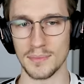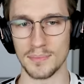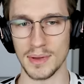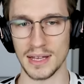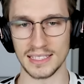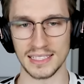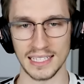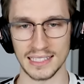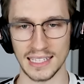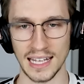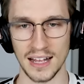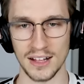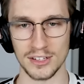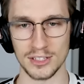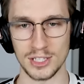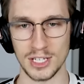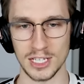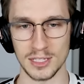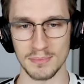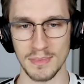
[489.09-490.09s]
the best
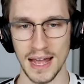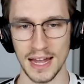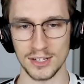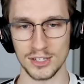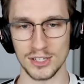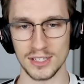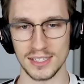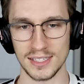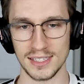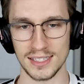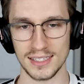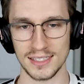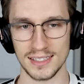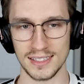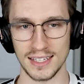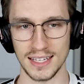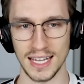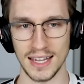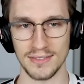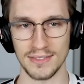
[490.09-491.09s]
technology is matches
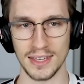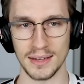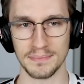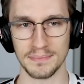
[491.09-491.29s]
to give